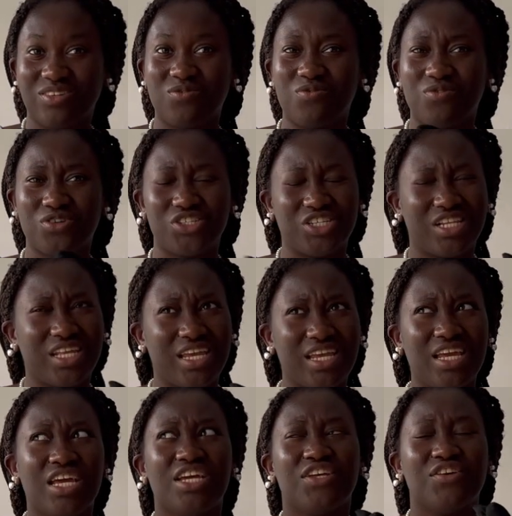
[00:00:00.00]

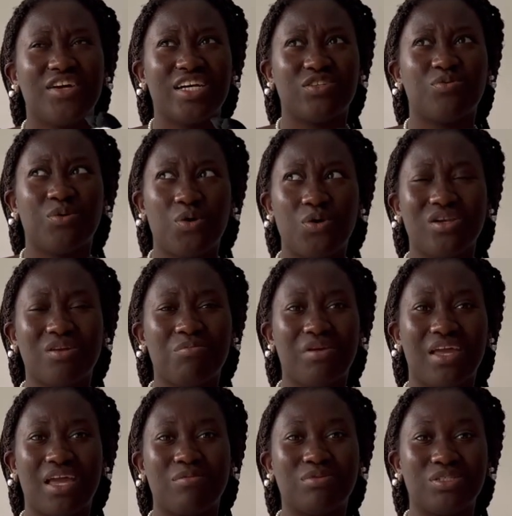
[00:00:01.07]
Unfortunately, you guys will only be
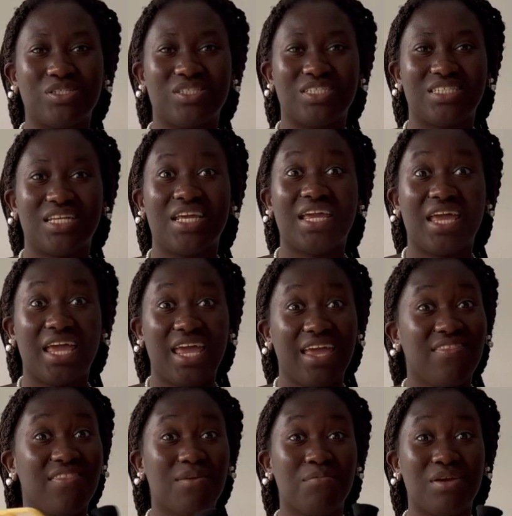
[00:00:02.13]
able to see
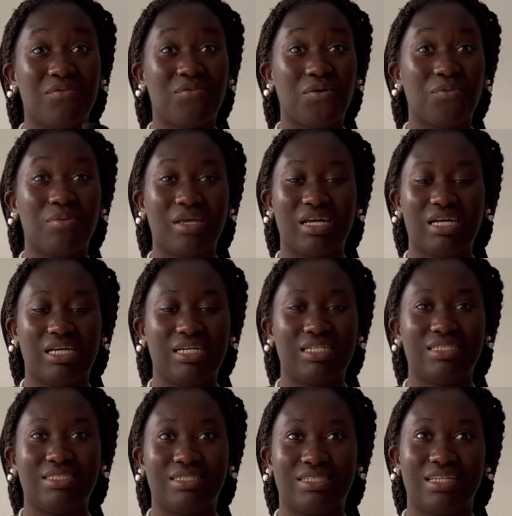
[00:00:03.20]
in the mirror
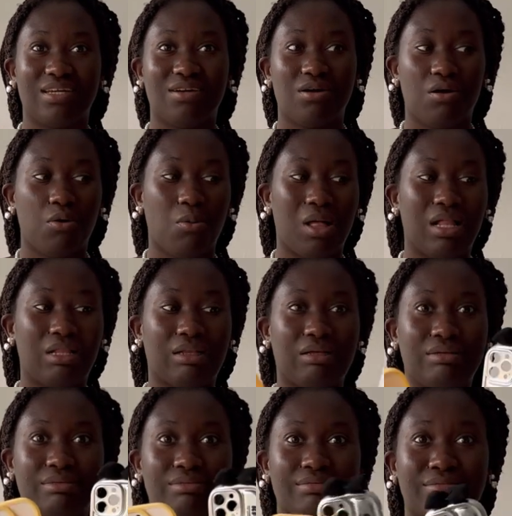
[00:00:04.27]
because,
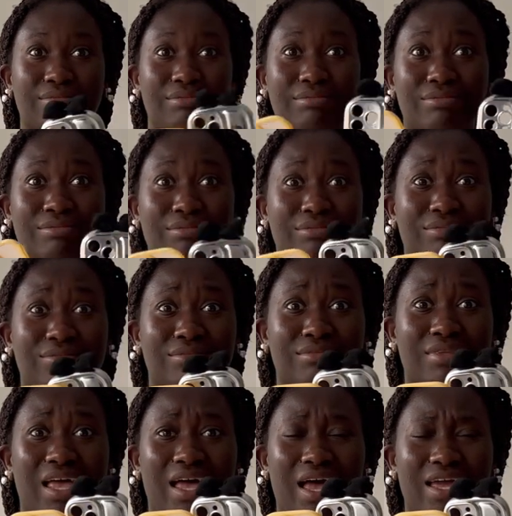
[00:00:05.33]
well,
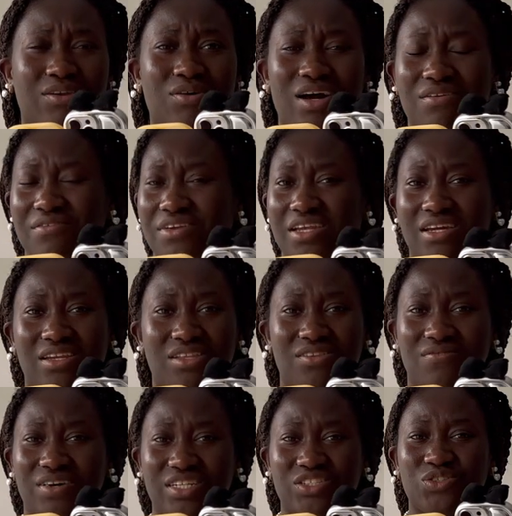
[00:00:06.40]
I don't have any other
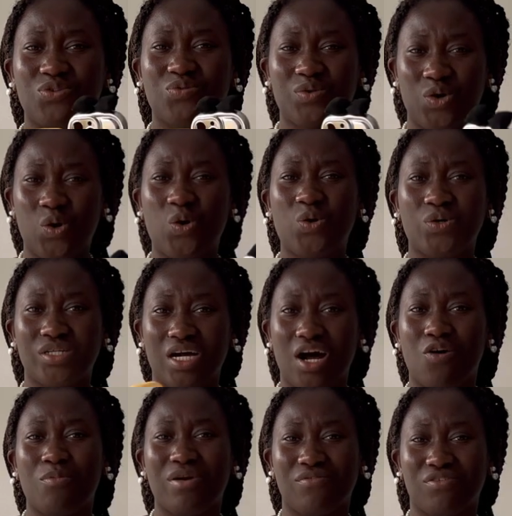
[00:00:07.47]
device to record how
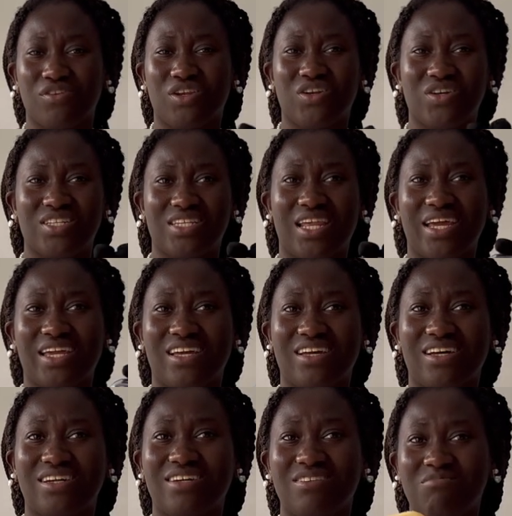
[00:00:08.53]
my phone looks like.
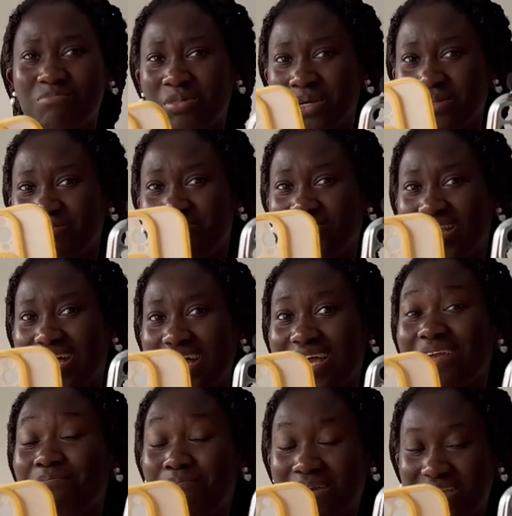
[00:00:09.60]
But
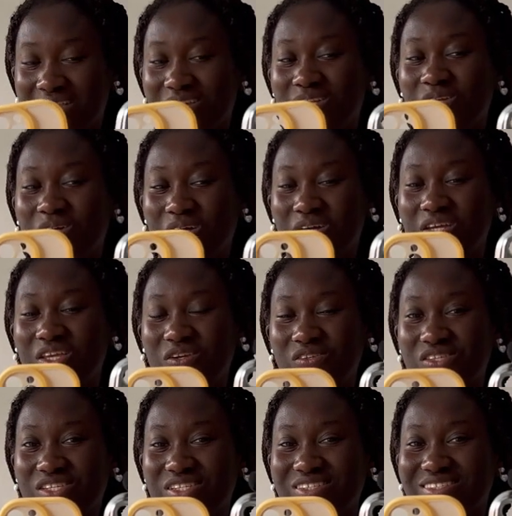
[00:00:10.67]
I bet they look
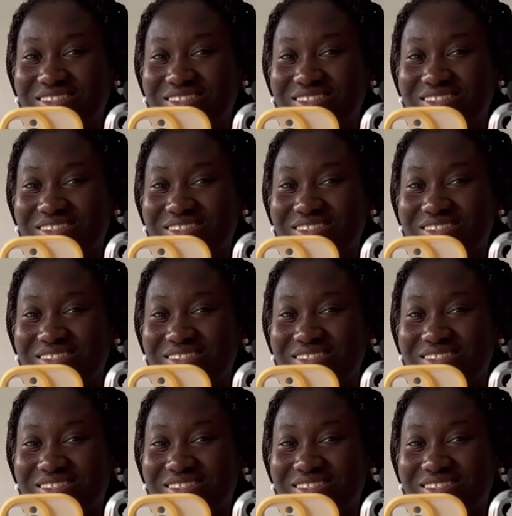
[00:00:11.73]
cute.